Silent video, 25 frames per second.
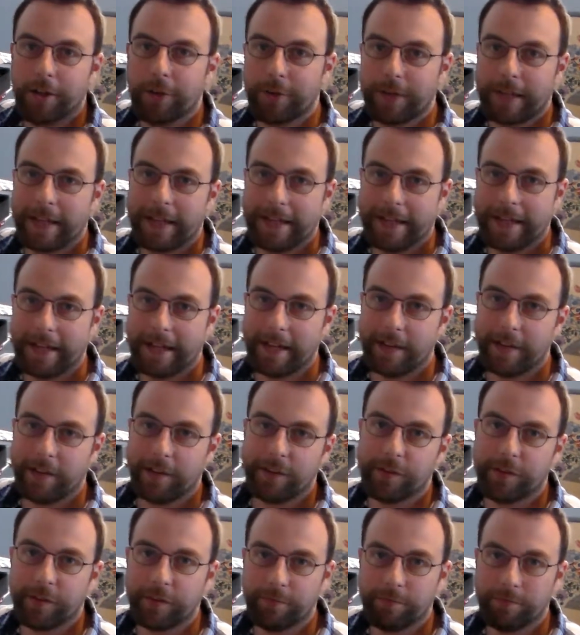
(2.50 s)
Okay
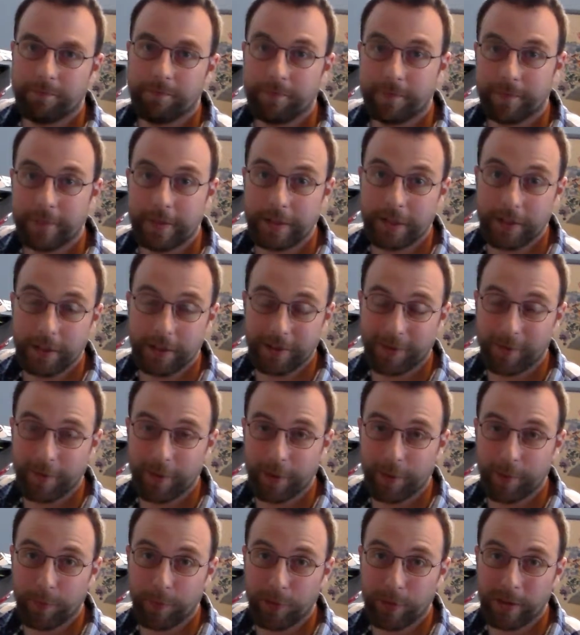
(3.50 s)
guys, Doug the
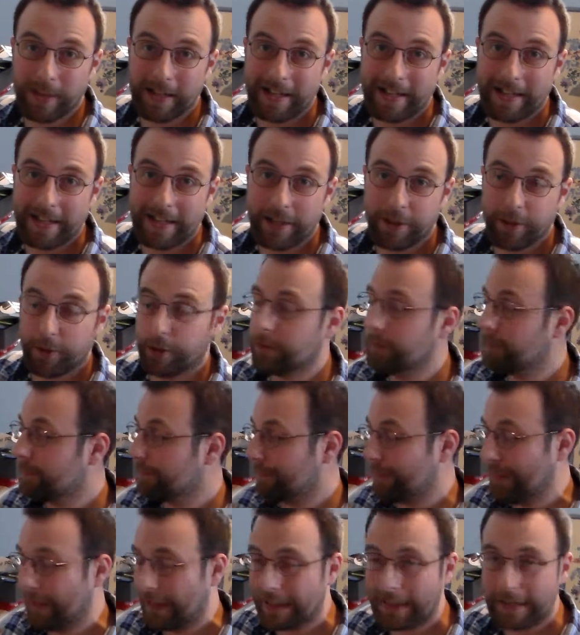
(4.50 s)
Motherboard Guy here.
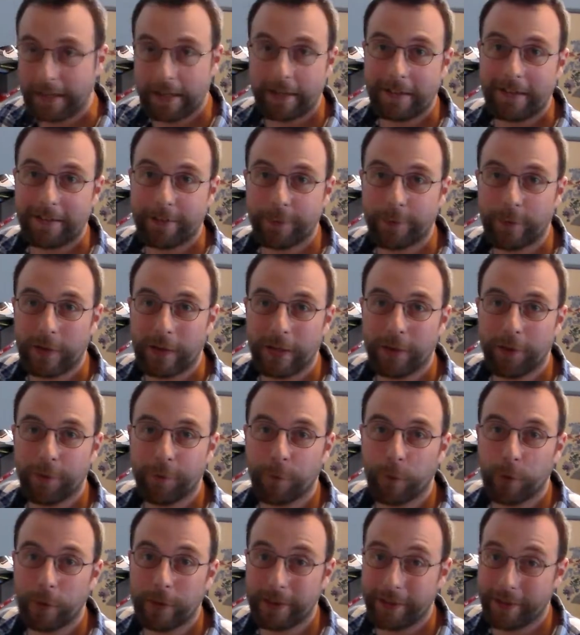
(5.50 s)
Got another
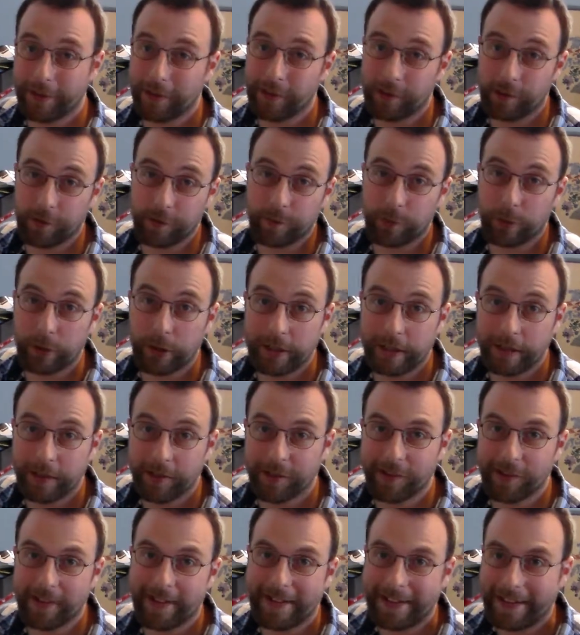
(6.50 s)
video for you. This is pretty
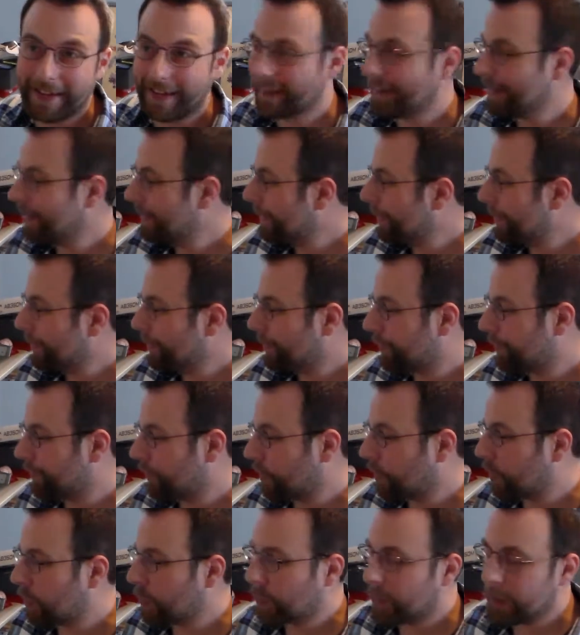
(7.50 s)
exciting.
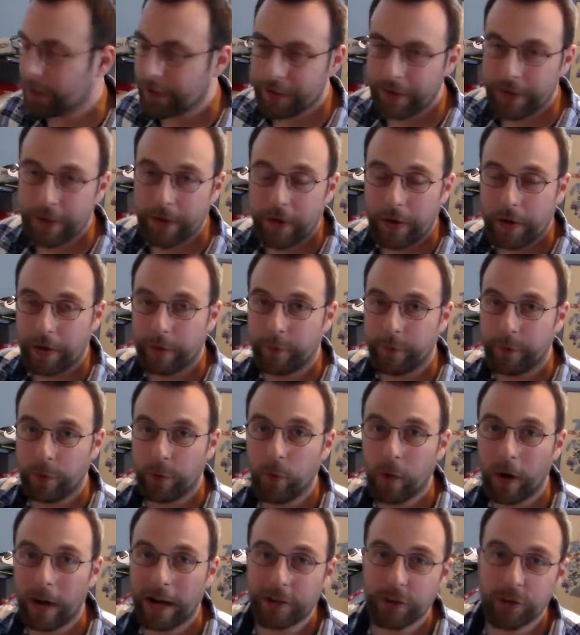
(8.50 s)
So if
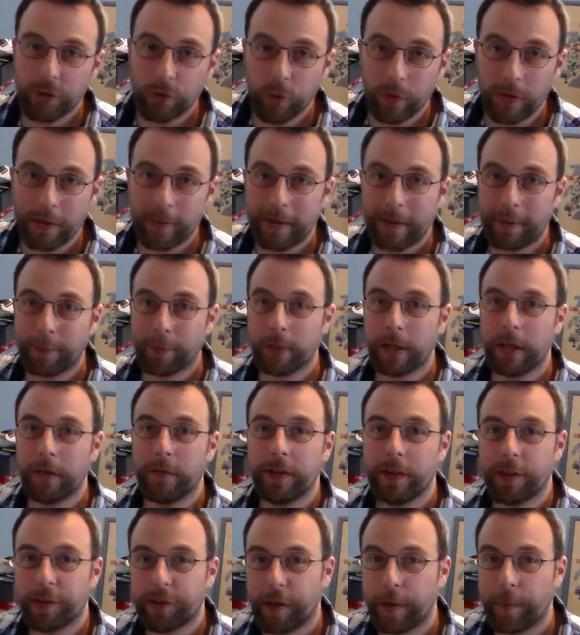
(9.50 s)
you watched one of my
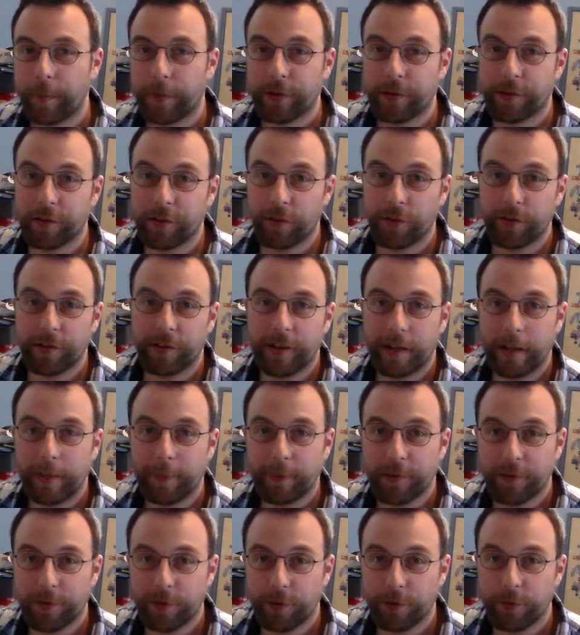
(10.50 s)
previous episodes, in
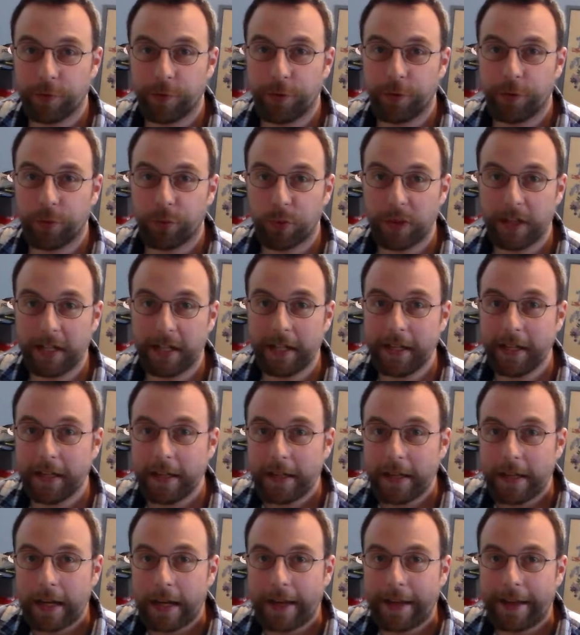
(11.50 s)
episode
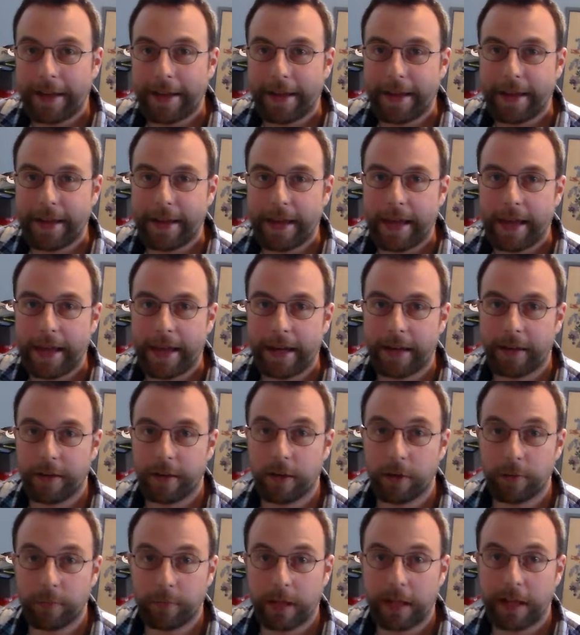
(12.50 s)
3, I had
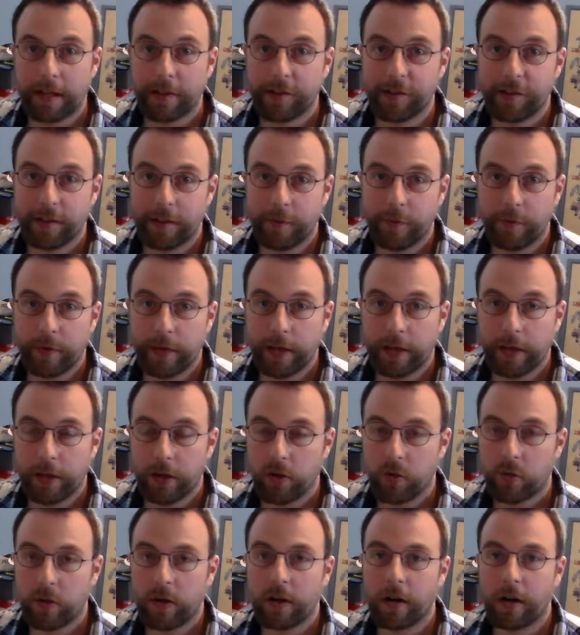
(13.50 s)
an unboxing
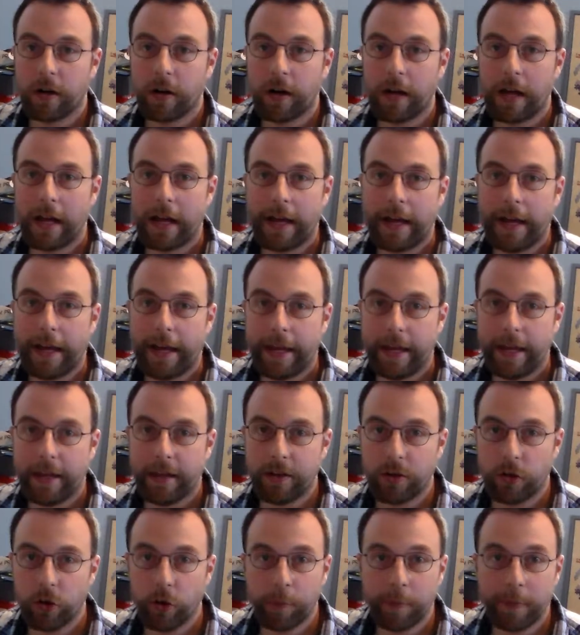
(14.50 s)
video where
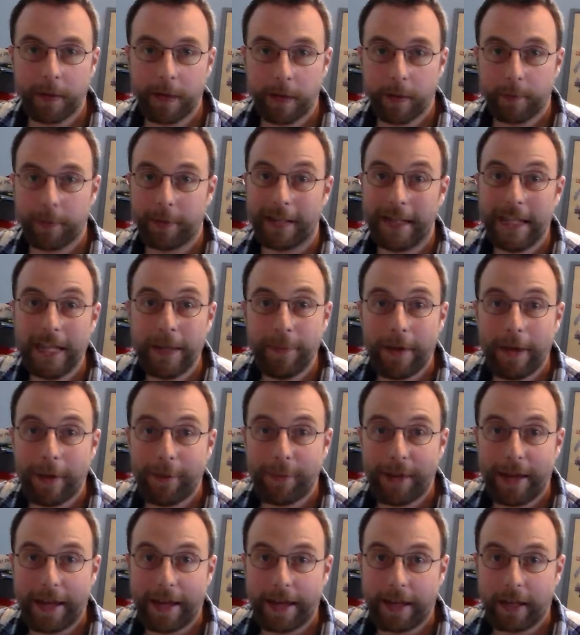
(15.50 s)
I opened up an
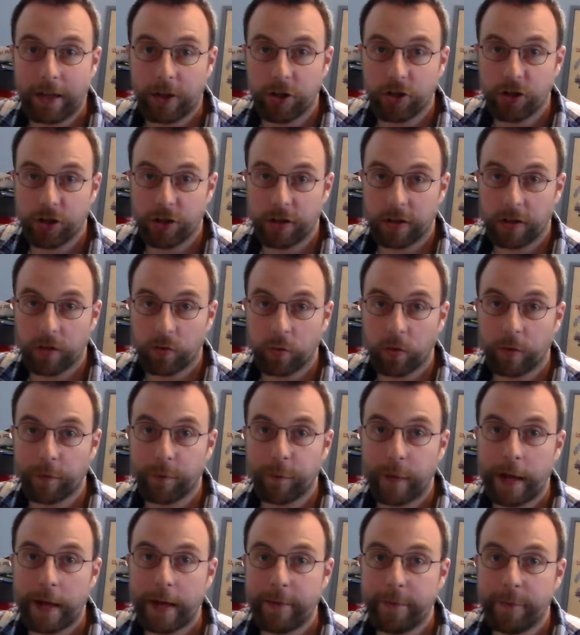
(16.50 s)
eBay package and there were
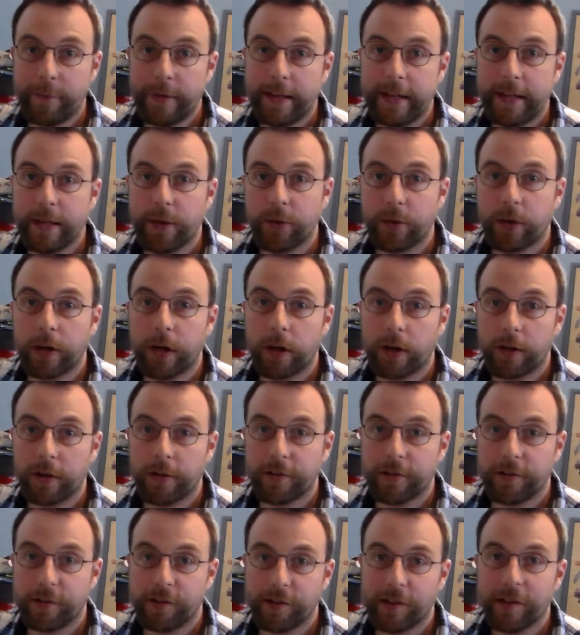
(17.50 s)
5 video
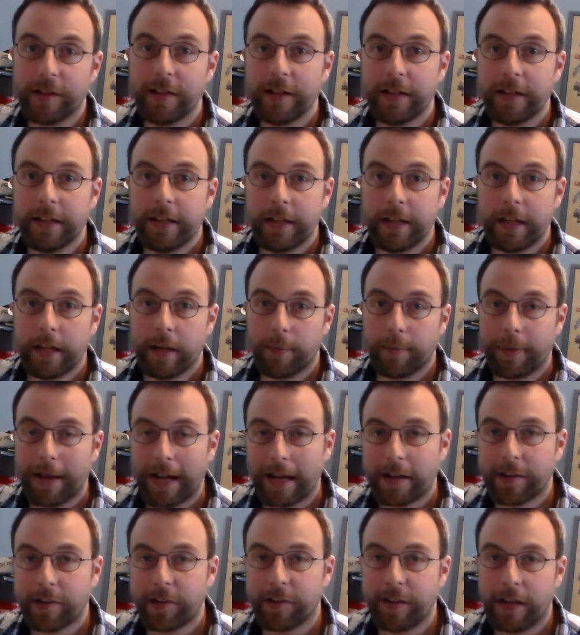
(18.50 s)
cards in a
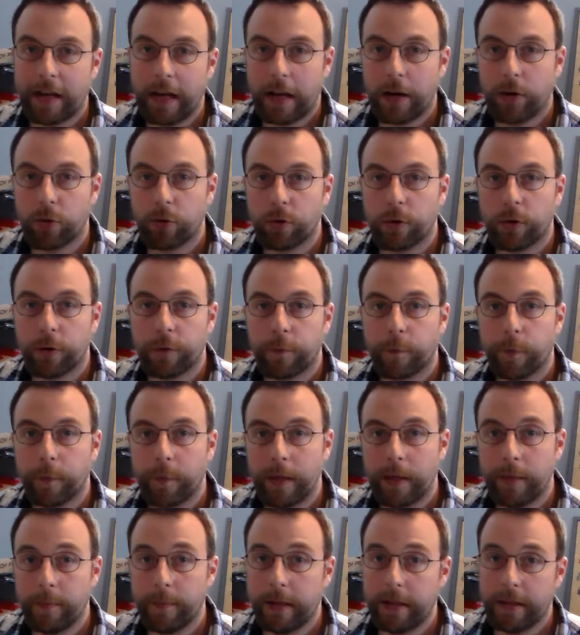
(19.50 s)
box that I ordered
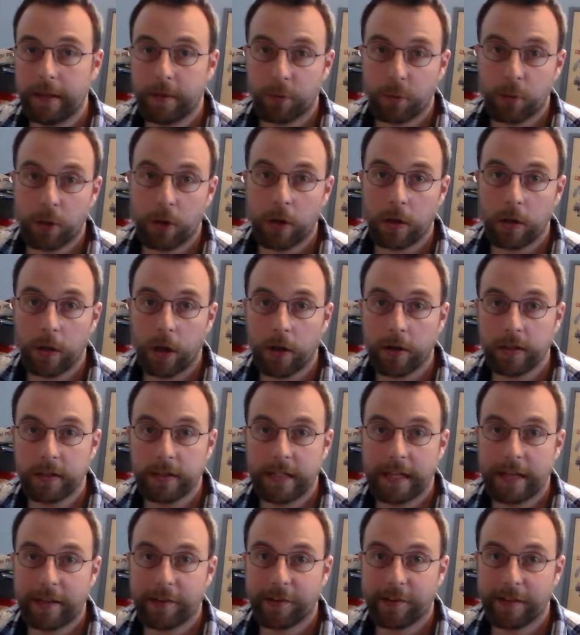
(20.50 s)
from eBay that were all
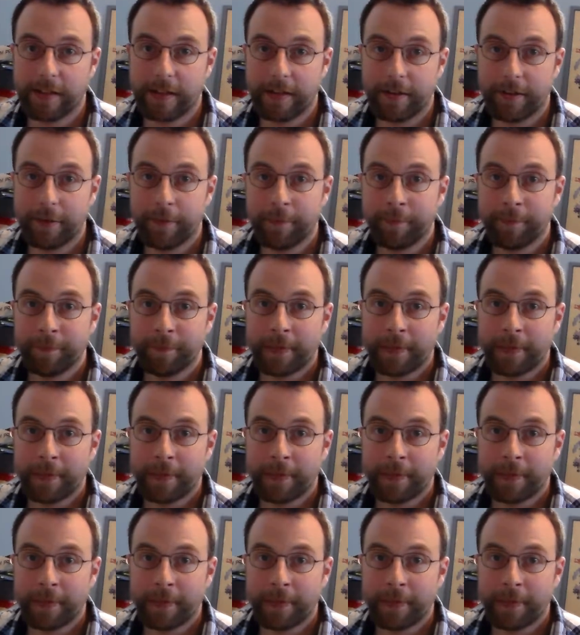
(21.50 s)
untested.